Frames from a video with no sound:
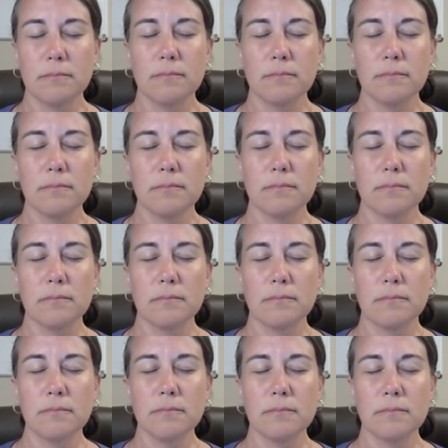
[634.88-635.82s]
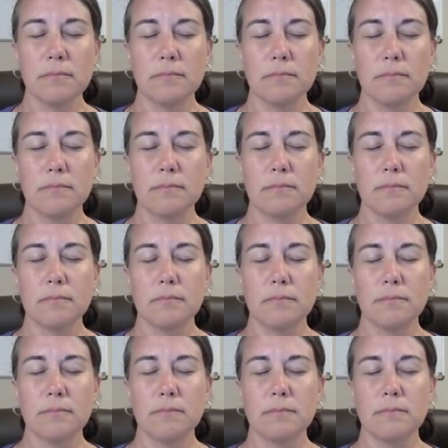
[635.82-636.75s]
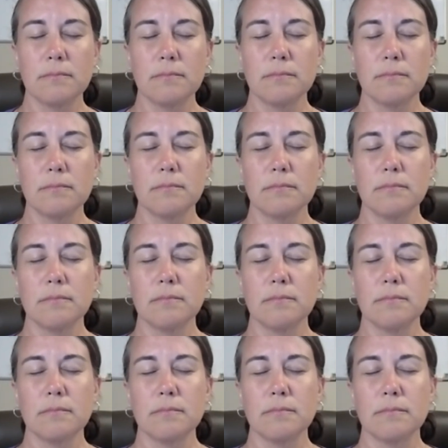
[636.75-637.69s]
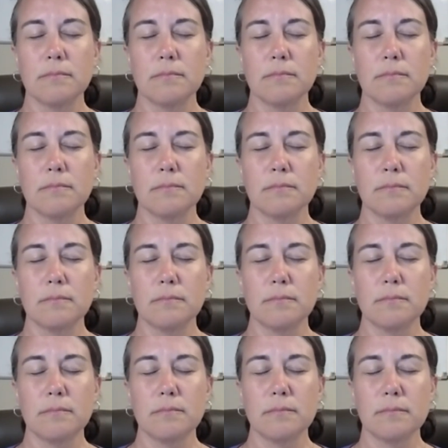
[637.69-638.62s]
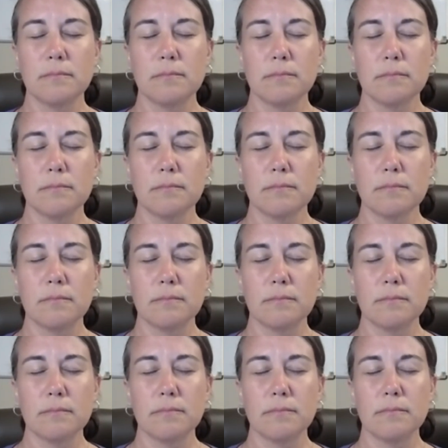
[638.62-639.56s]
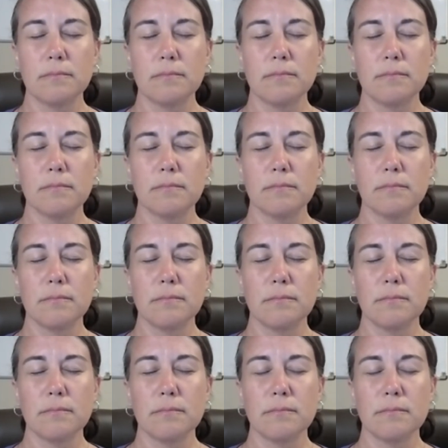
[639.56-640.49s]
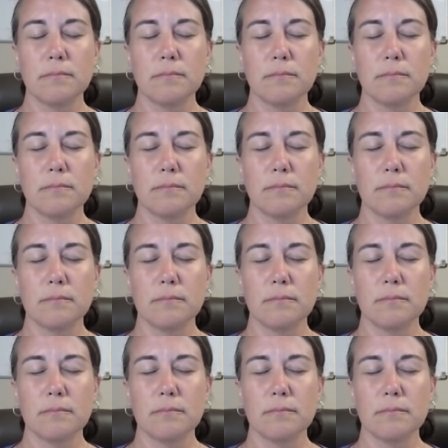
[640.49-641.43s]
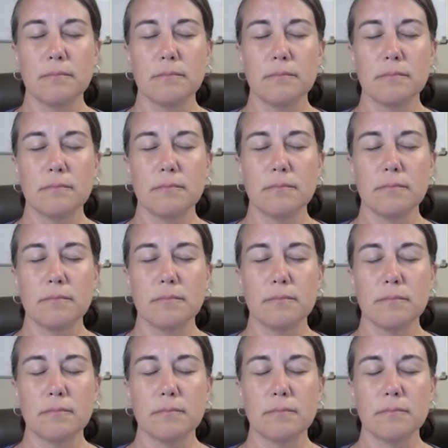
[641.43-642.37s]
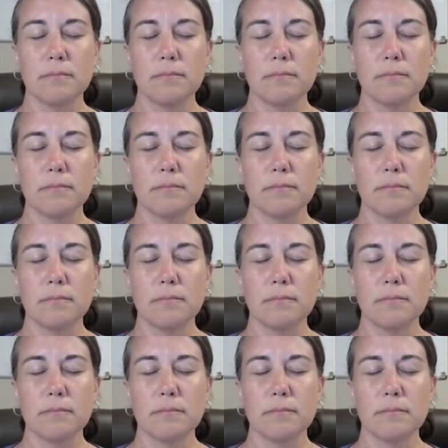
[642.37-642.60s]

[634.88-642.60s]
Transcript: [no speech]